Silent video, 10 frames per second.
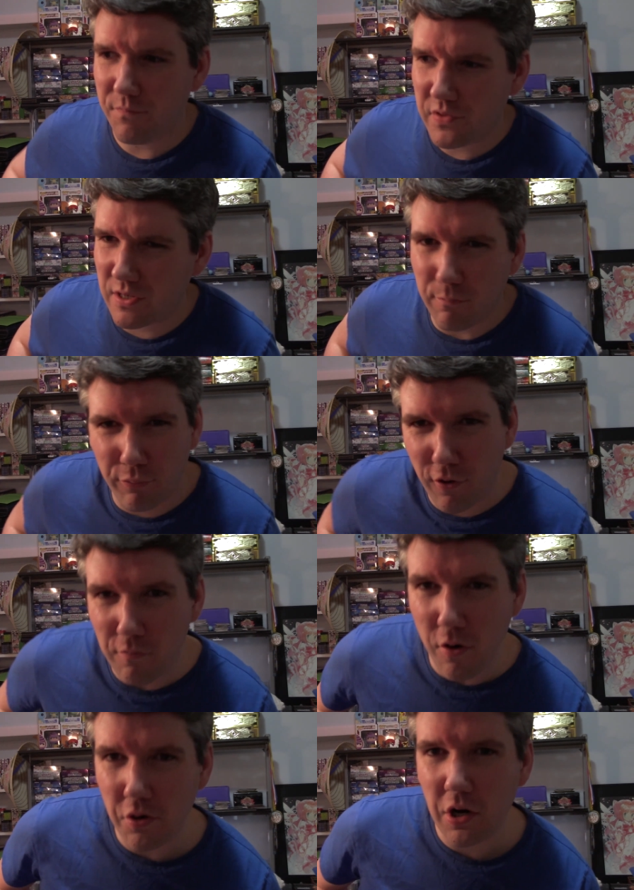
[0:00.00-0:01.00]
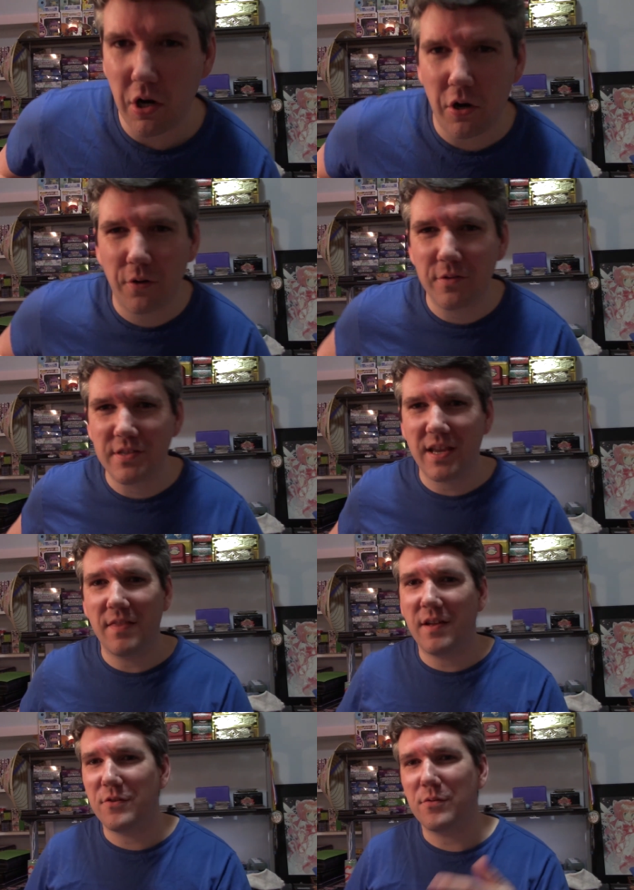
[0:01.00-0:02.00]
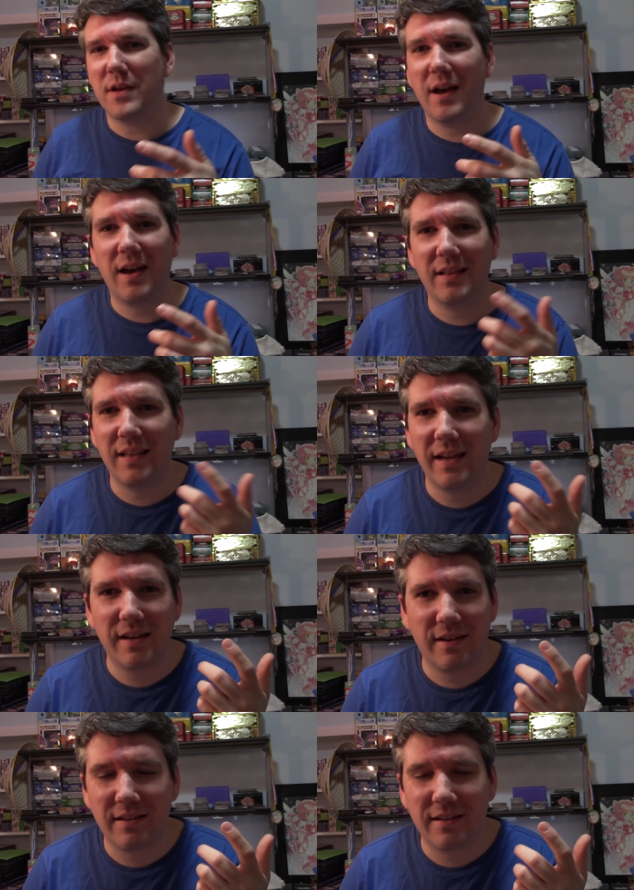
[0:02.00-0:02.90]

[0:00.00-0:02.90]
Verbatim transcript: some promo cards, and then you got like,